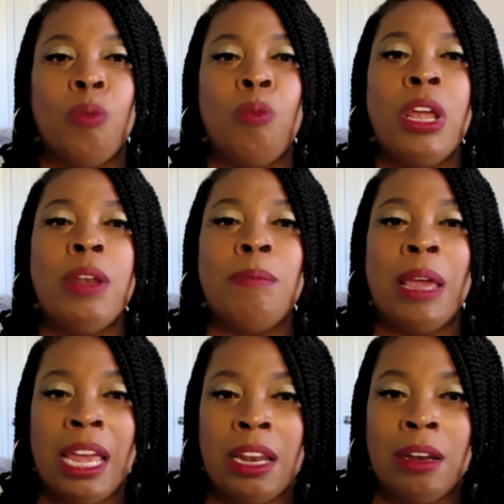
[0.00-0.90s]
When
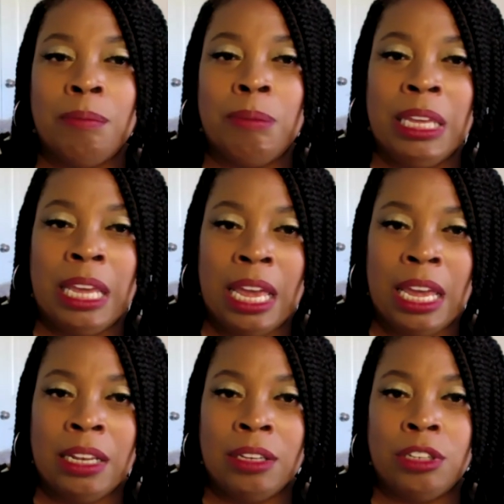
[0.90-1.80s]
man
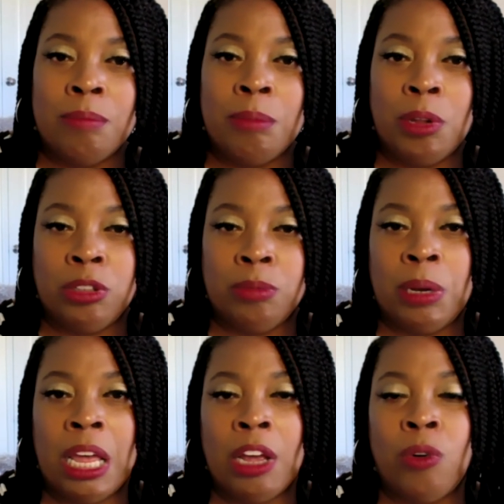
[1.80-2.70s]
began to
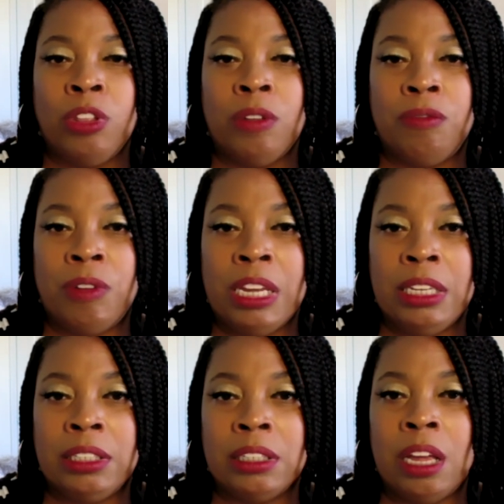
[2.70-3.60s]
multiply on the
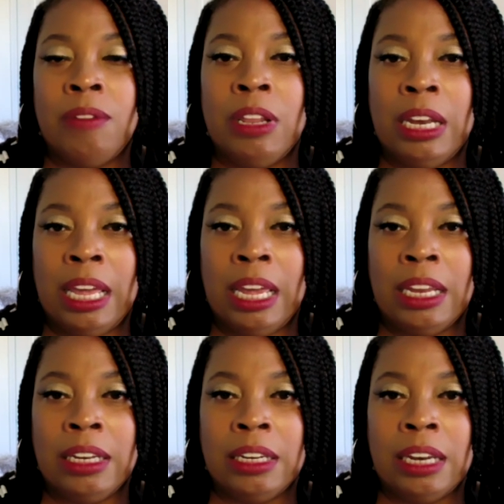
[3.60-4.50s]
face of the
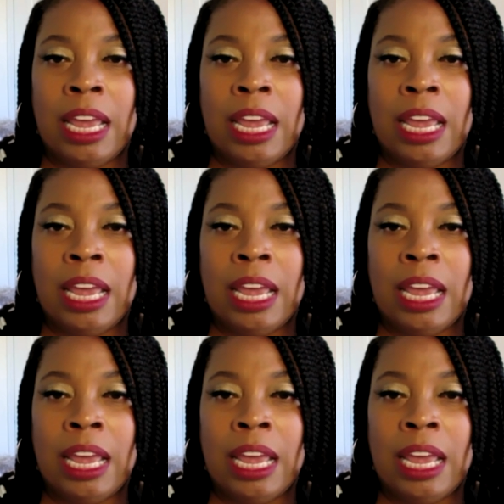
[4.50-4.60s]
land,